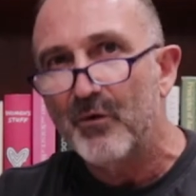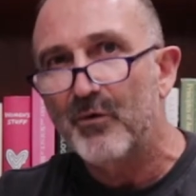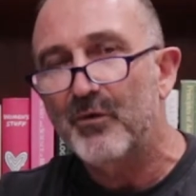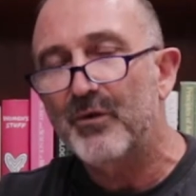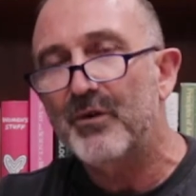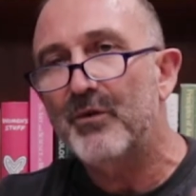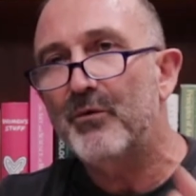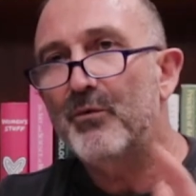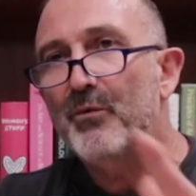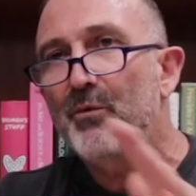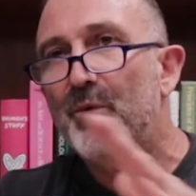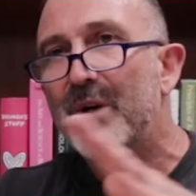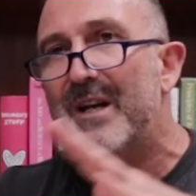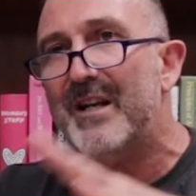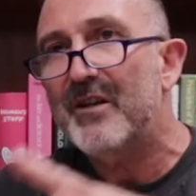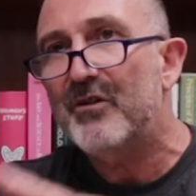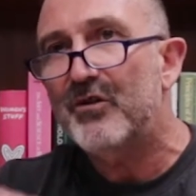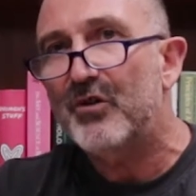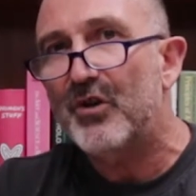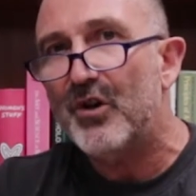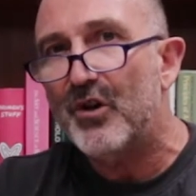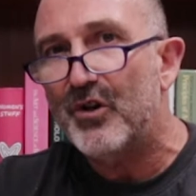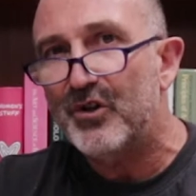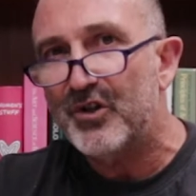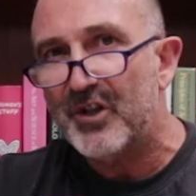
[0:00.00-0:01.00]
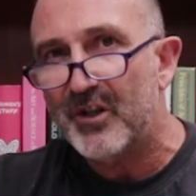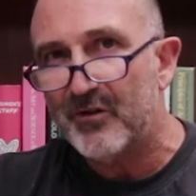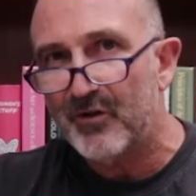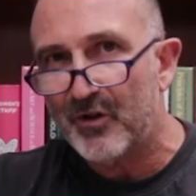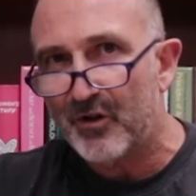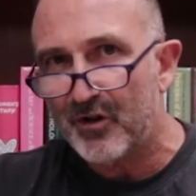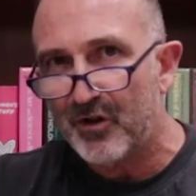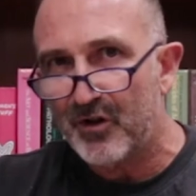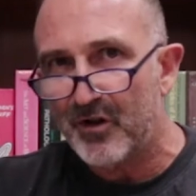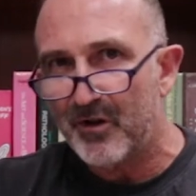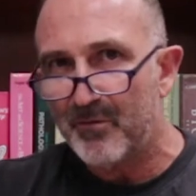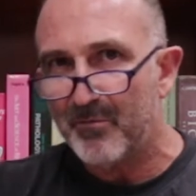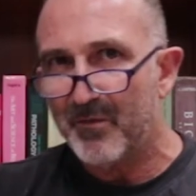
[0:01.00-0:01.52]
research has
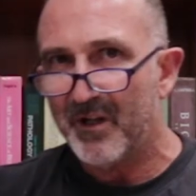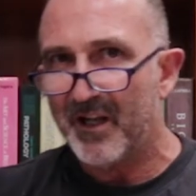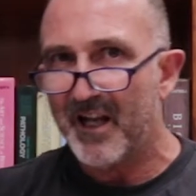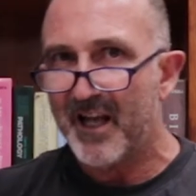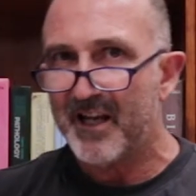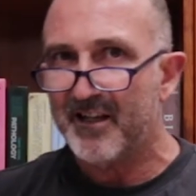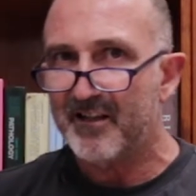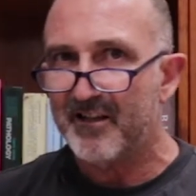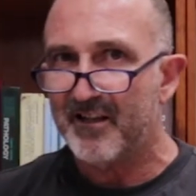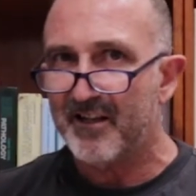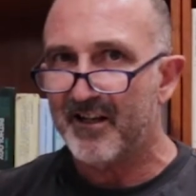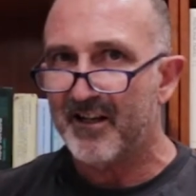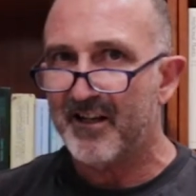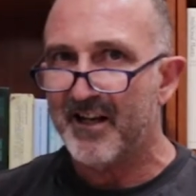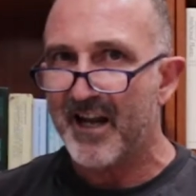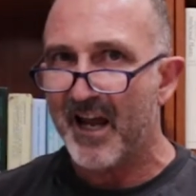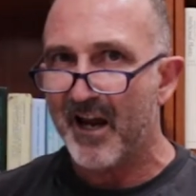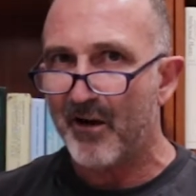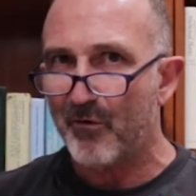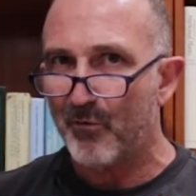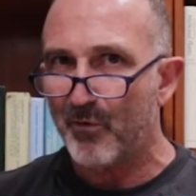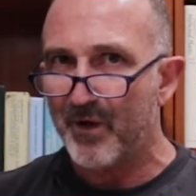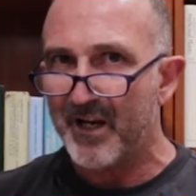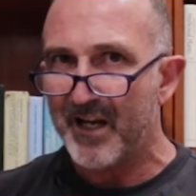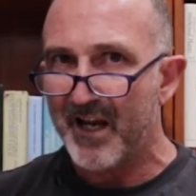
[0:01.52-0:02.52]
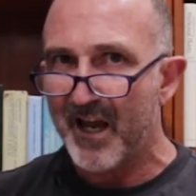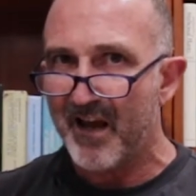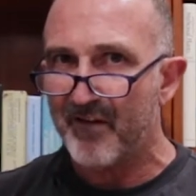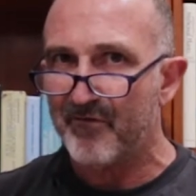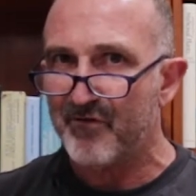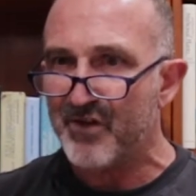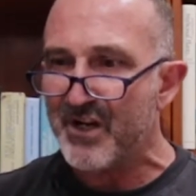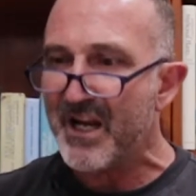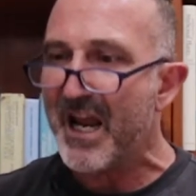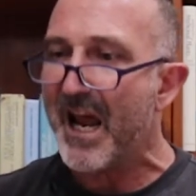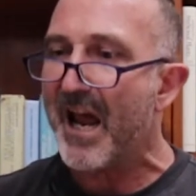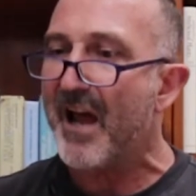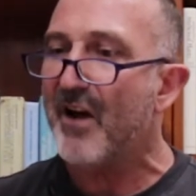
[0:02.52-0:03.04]
accumulated and how we have
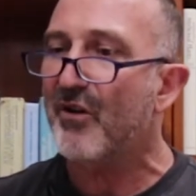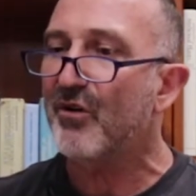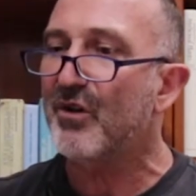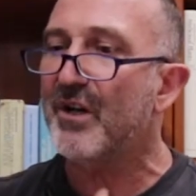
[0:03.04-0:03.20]
now